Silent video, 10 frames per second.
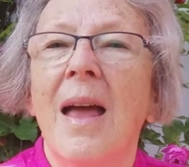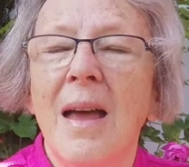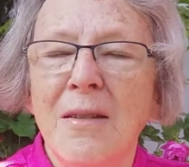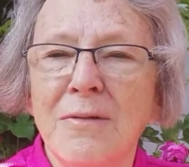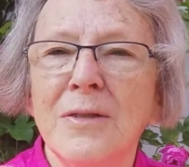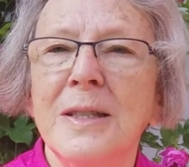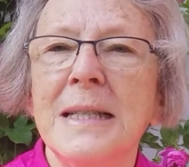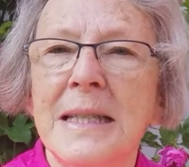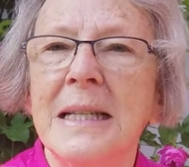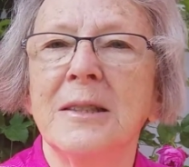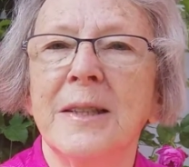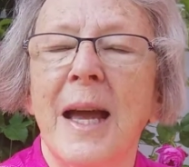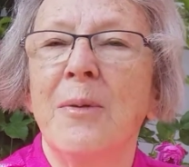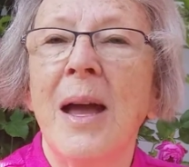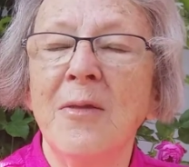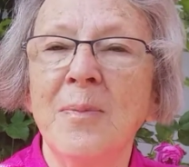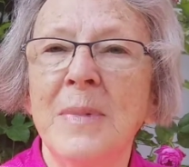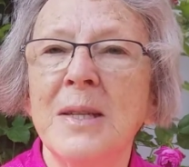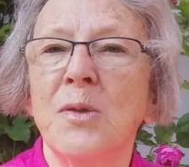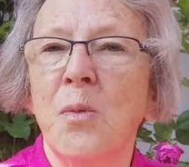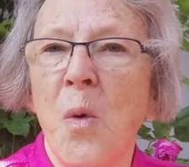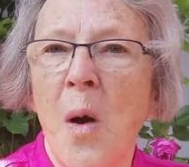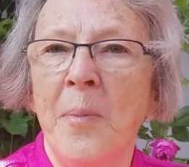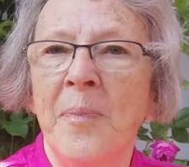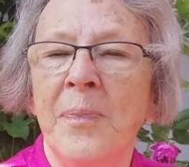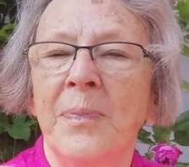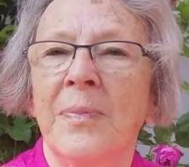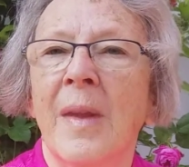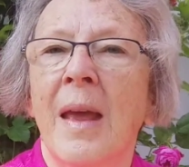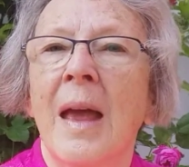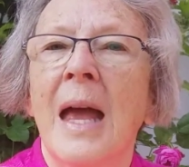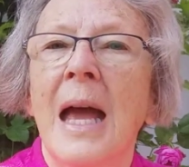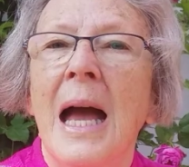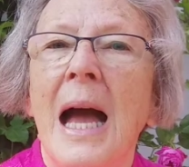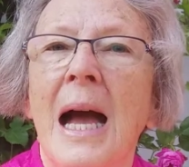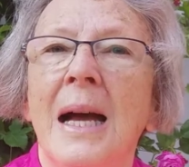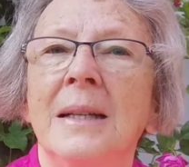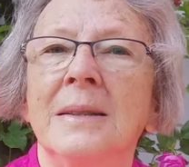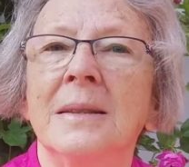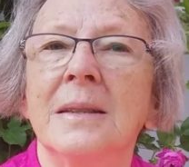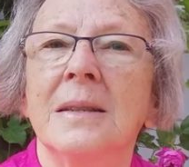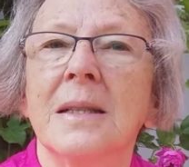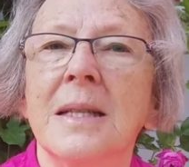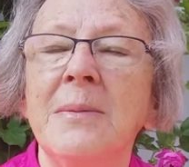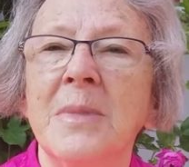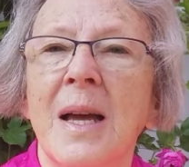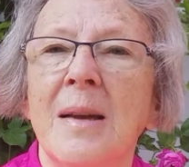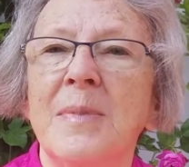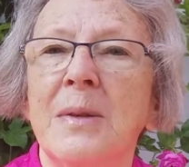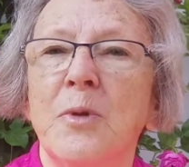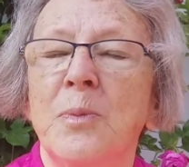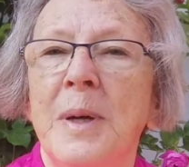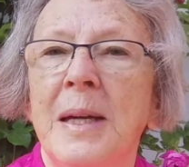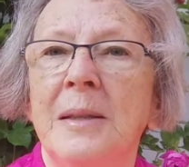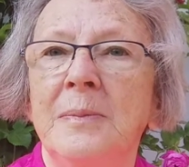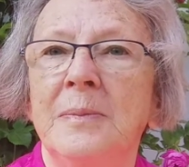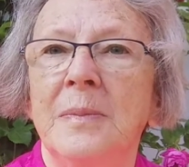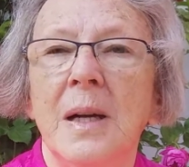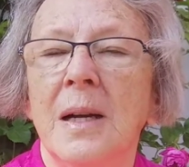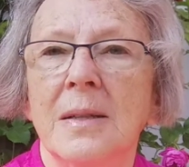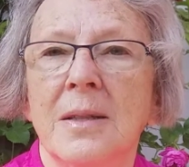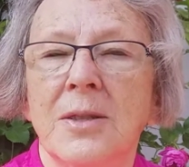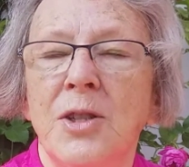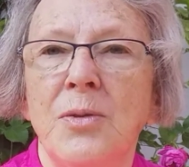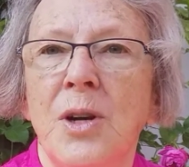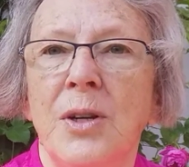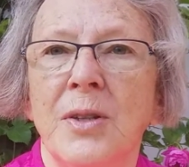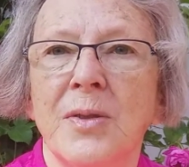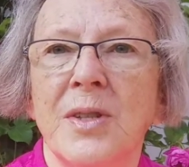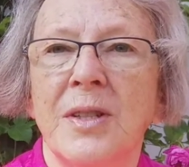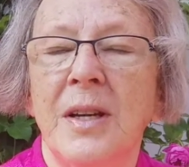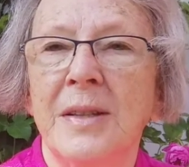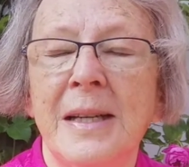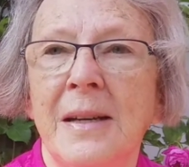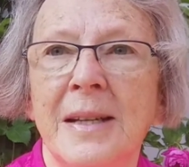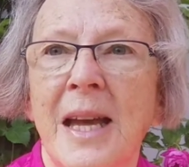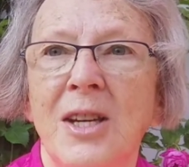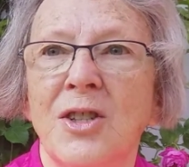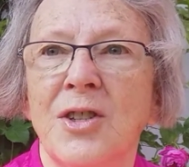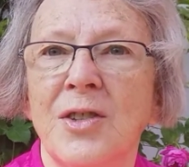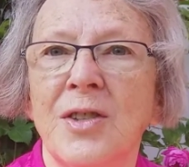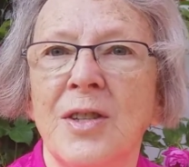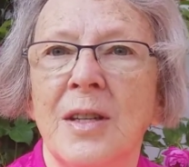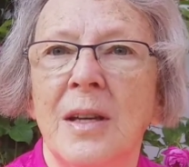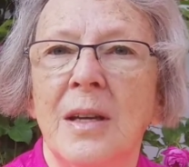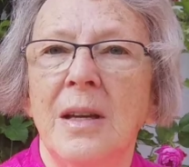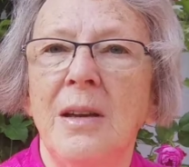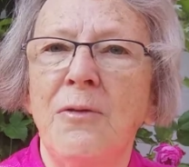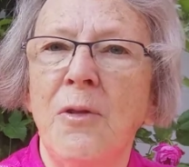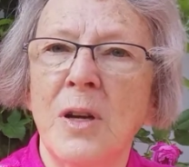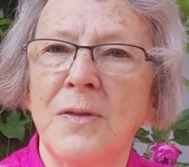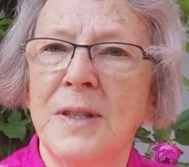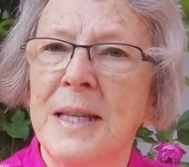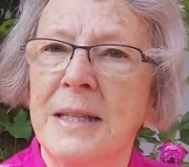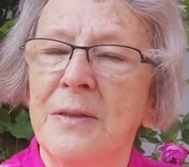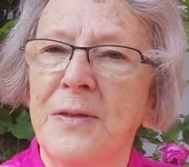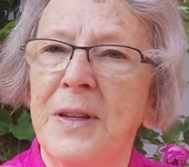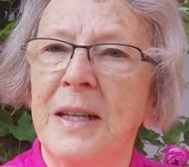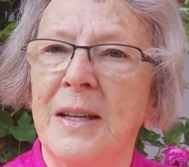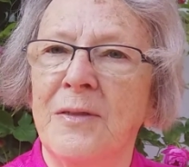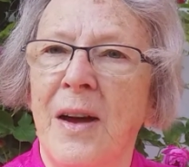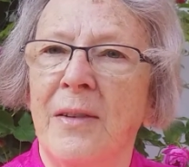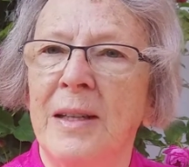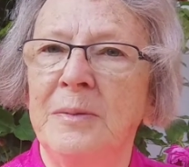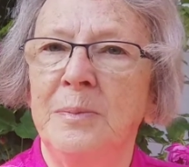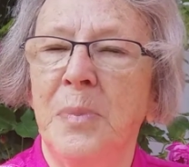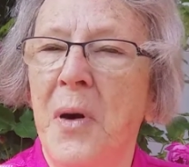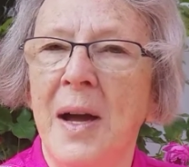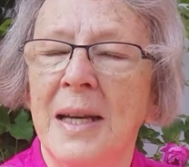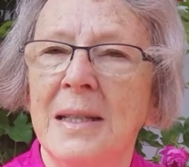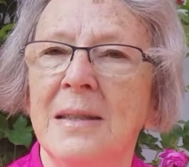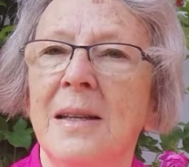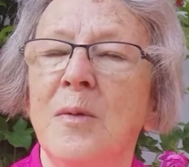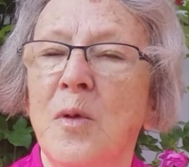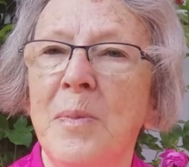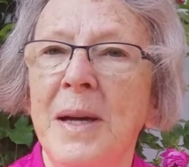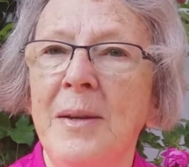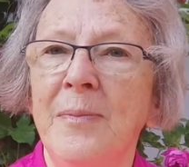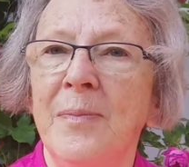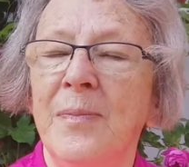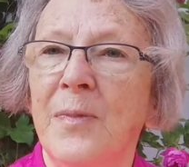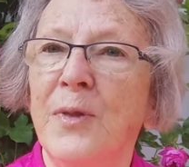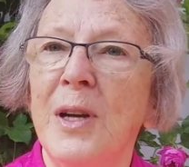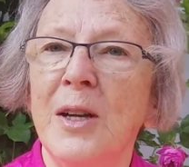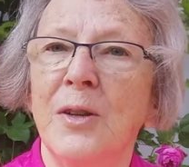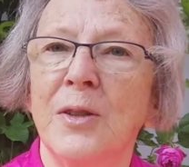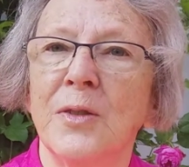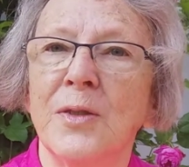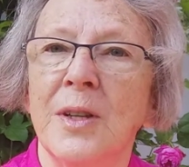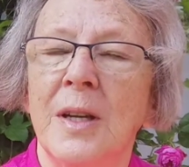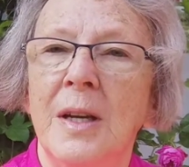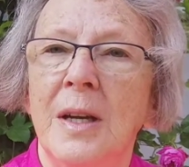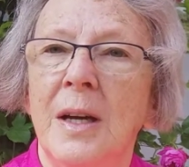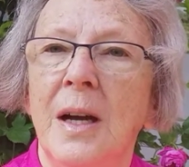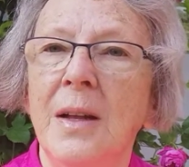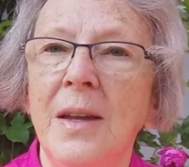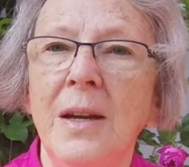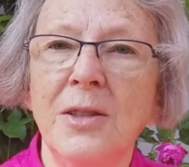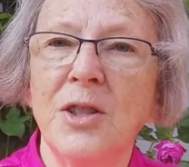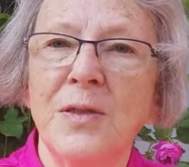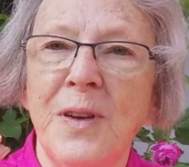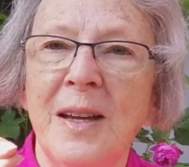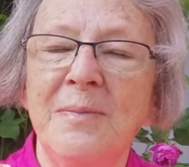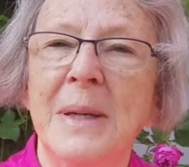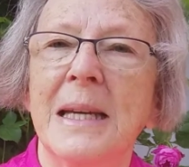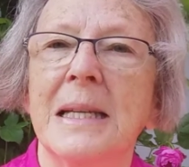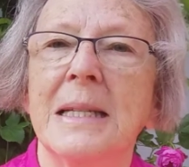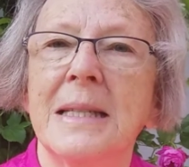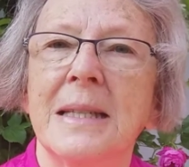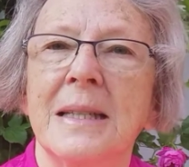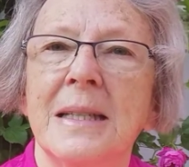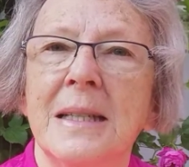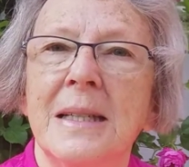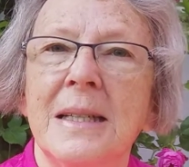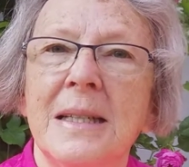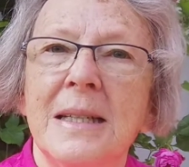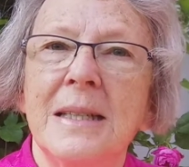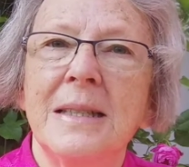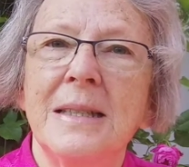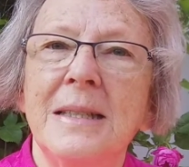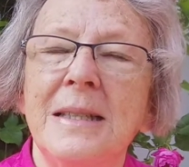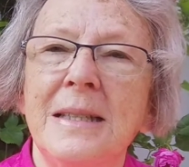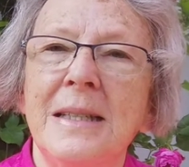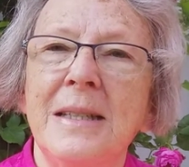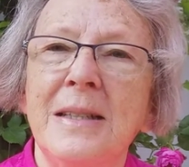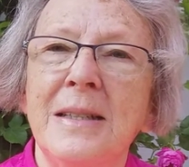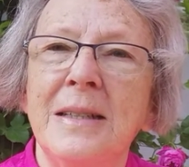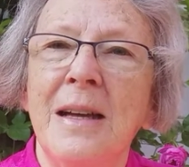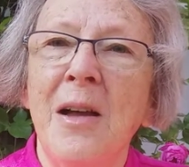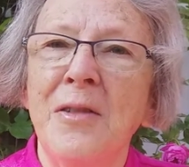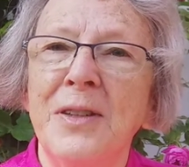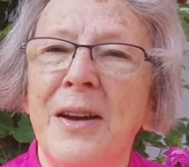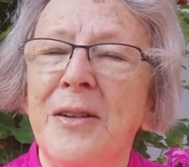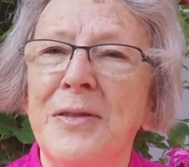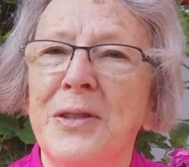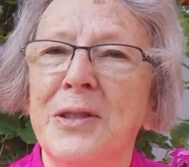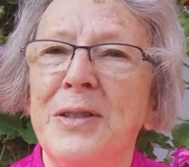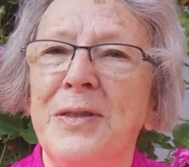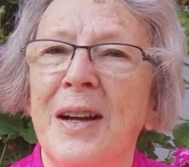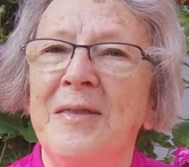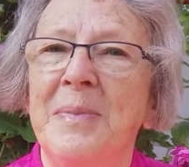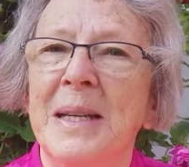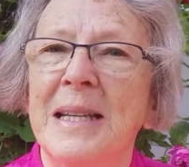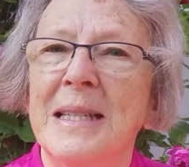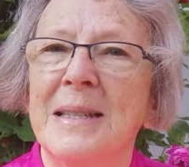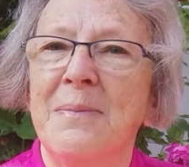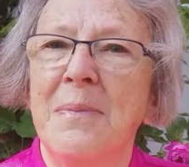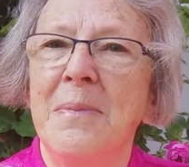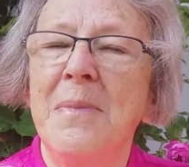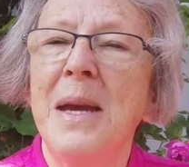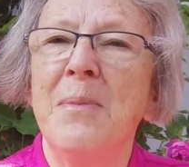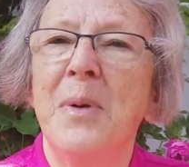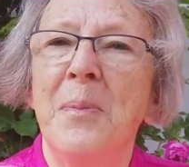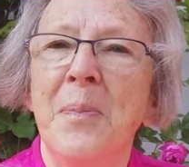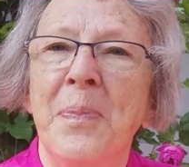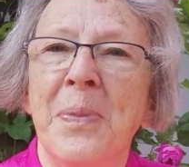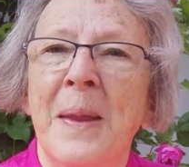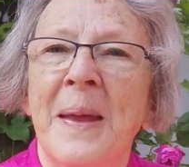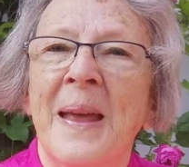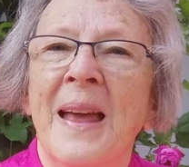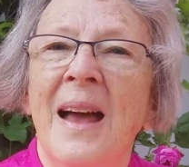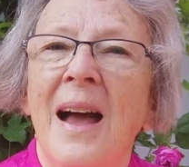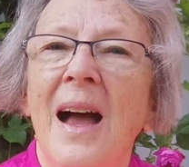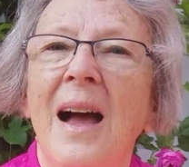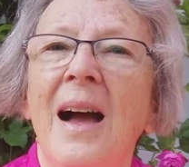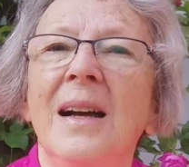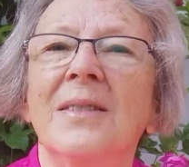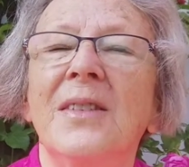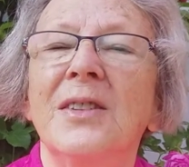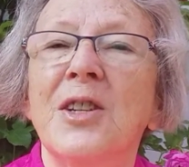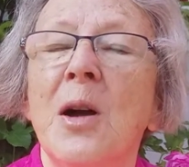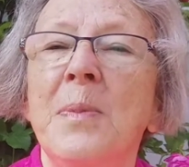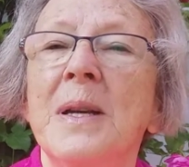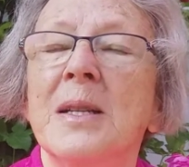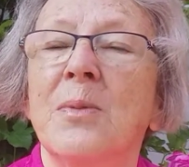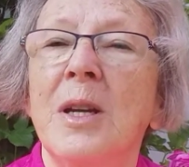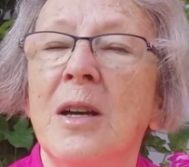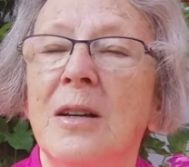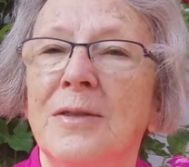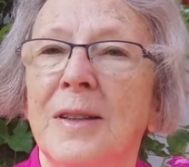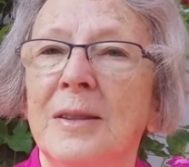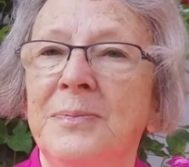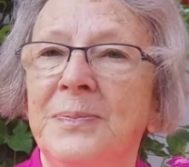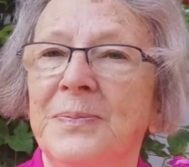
Every single day, we haven't missed one. And sometimes it will be two calls, and on occasions, if one of us isn't feeling very bright, it will be three calls. And they're not just 5 minutes, they're half an hour, 45 minutes minimum. And the topics we cover,